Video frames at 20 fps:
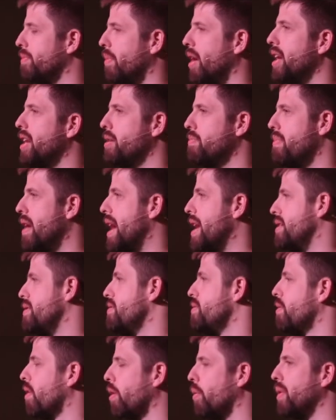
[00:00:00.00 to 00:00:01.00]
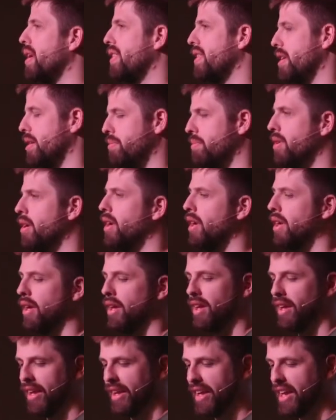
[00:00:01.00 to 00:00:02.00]
of mighty men who are with him.
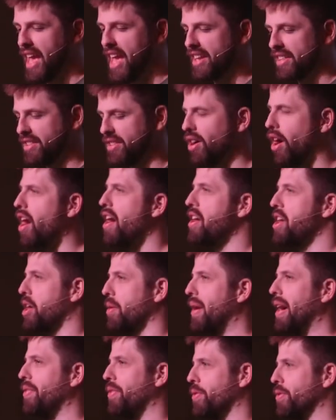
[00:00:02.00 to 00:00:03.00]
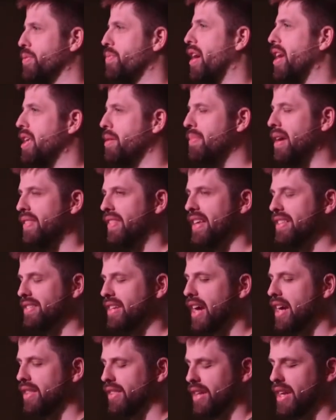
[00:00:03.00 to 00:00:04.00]
And it's talking about those mighty men.
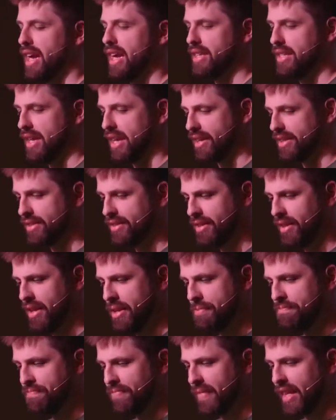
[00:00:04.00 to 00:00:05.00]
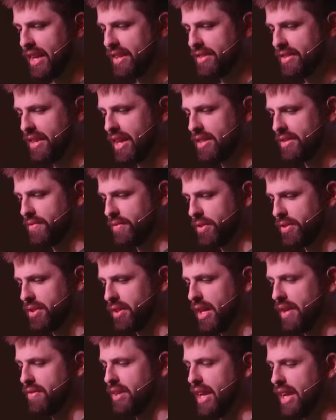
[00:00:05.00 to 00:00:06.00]
That's kind of the context. And it says in
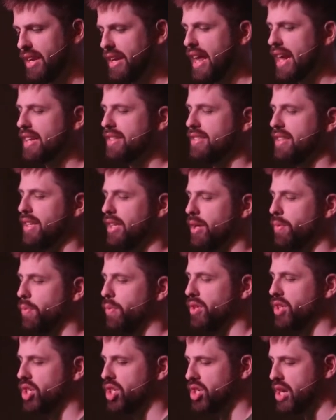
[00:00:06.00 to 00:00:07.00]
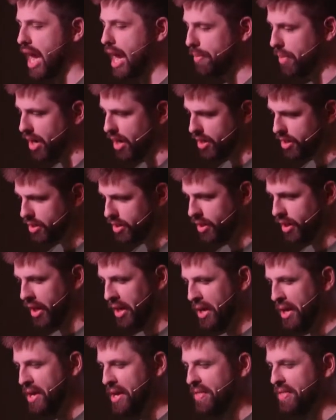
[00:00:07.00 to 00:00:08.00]
verse 11, and next to him was Shammah,
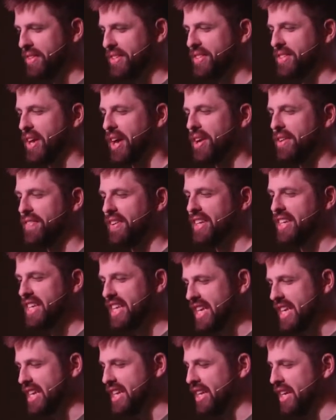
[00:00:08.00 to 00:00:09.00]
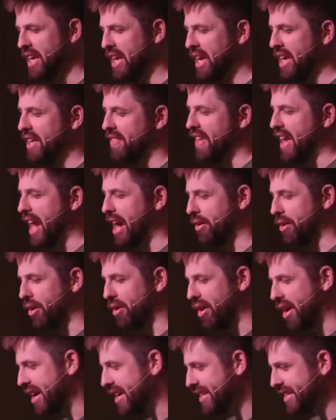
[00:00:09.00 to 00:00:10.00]
the son of Agi, the
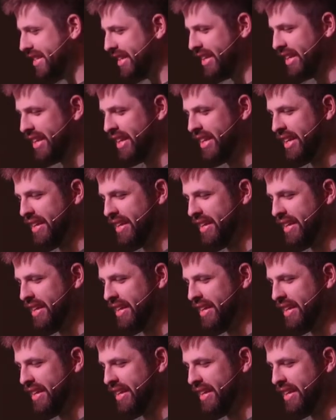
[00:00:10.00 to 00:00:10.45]
Hararite.